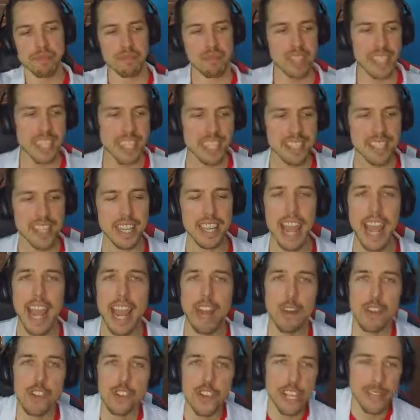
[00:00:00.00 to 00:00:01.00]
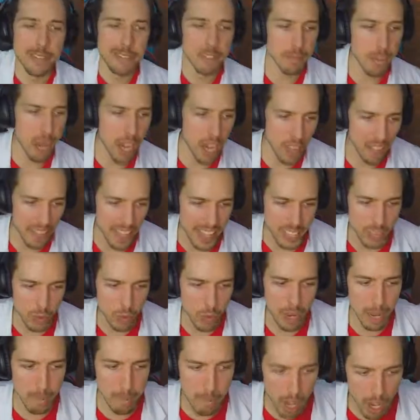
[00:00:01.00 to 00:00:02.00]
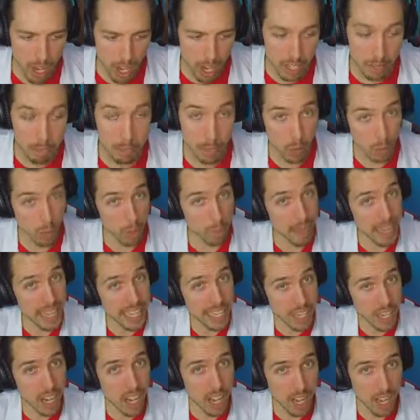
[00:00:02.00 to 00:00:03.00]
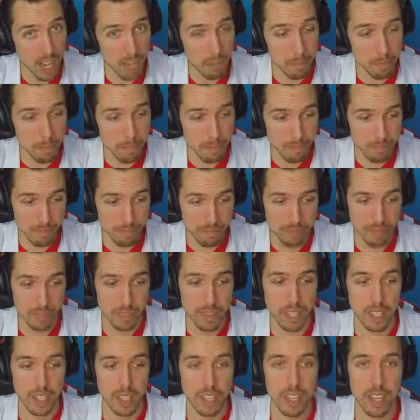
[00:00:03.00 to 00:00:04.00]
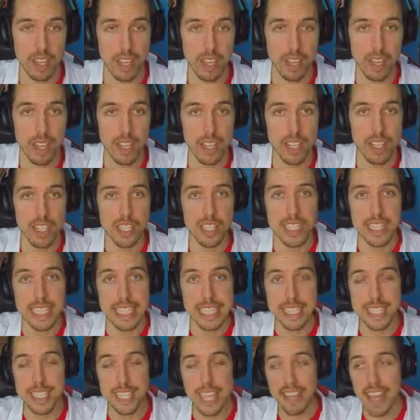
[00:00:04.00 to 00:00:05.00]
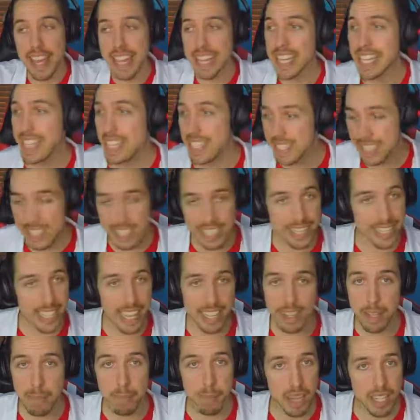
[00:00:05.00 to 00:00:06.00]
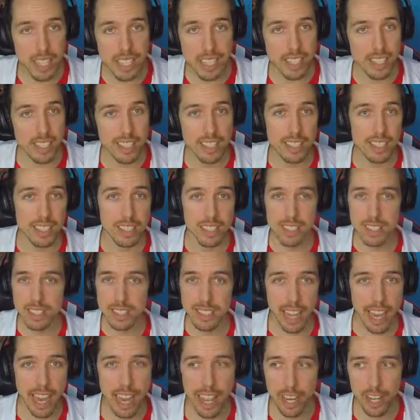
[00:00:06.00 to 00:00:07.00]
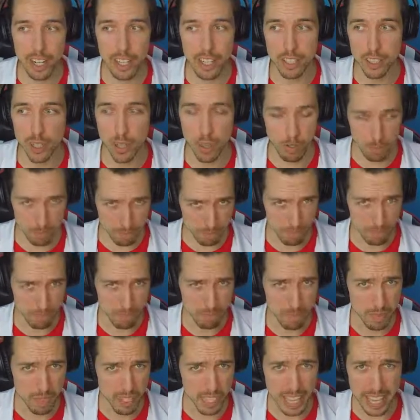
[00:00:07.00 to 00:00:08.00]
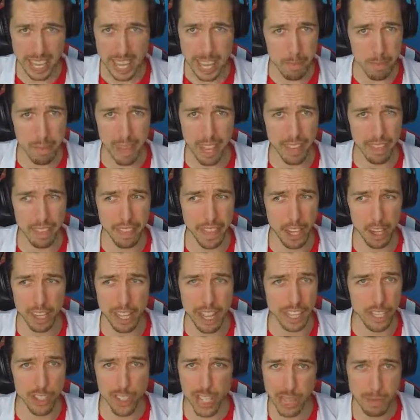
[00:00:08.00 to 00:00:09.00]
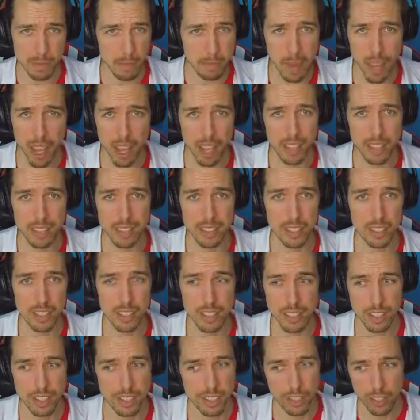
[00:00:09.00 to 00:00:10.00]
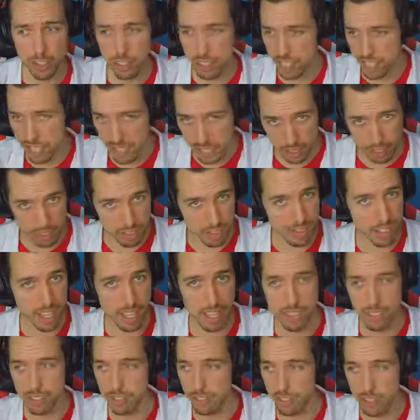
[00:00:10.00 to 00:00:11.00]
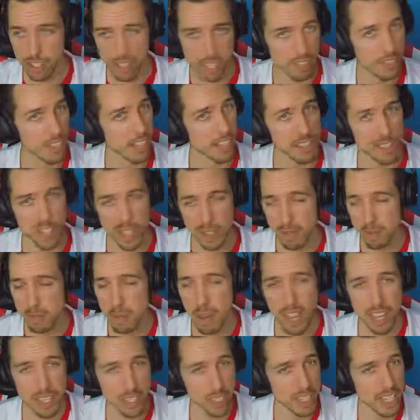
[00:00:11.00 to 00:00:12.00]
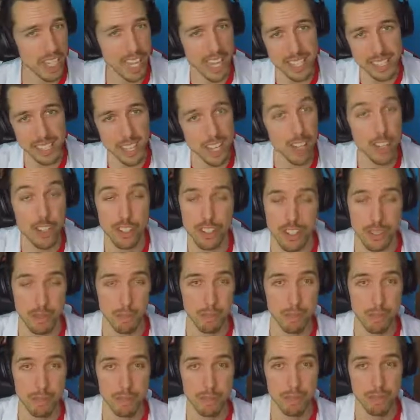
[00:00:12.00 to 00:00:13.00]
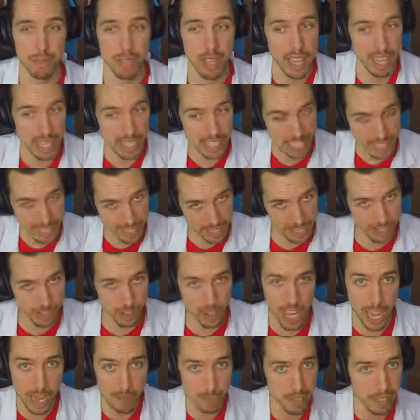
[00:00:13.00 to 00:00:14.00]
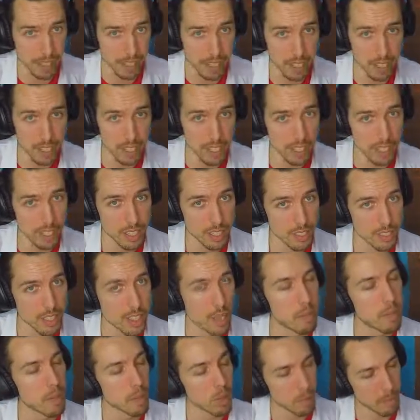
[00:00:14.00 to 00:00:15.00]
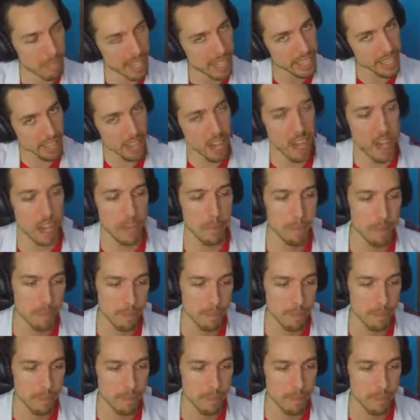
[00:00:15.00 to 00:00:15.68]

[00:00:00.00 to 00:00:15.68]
He said, hiring James Bond, that's what I'm on, but remain calm. He said that he, he's got the money, to hire hitmen that are like James Bond. Their skill set is just like James Bond. You can't touch them. And he gets the job done. But remain calm.